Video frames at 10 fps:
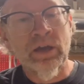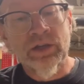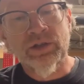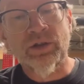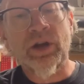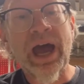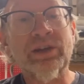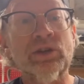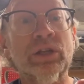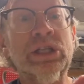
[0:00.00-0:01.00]
so there are
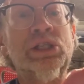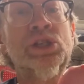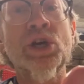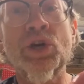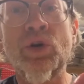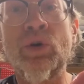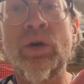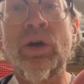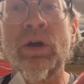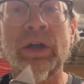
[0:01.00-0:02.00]
actually two,
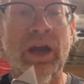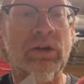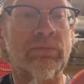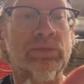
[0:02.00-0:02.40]
count them,